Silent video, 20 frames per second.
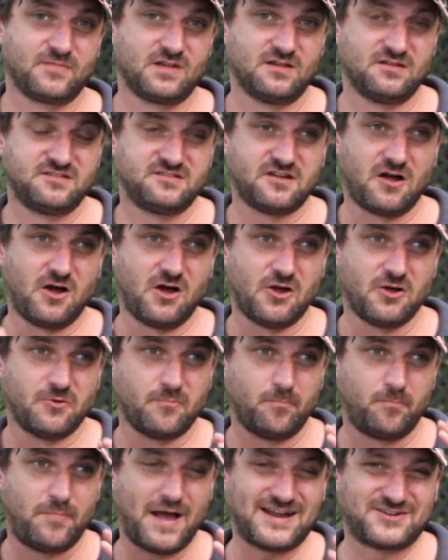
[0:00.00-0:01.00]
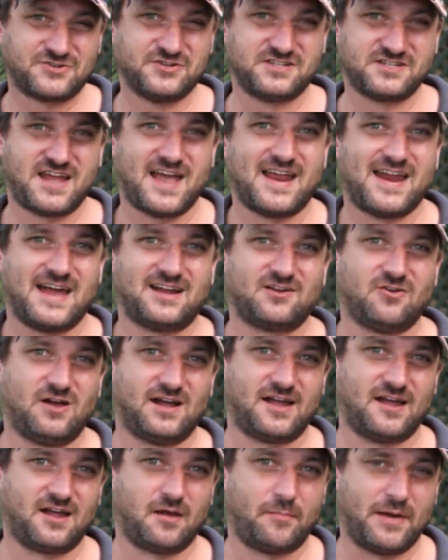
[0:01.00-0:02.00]
So batteries can act
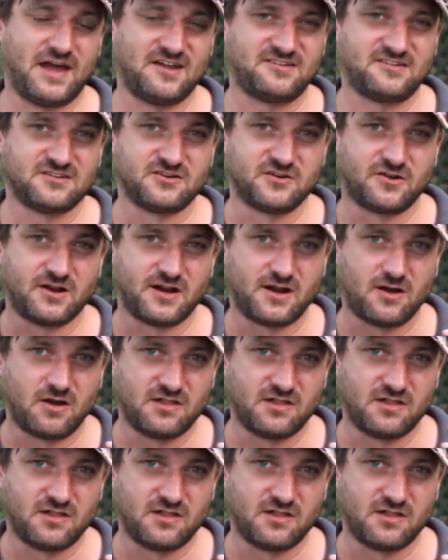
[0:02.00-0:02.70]
like a capacitor and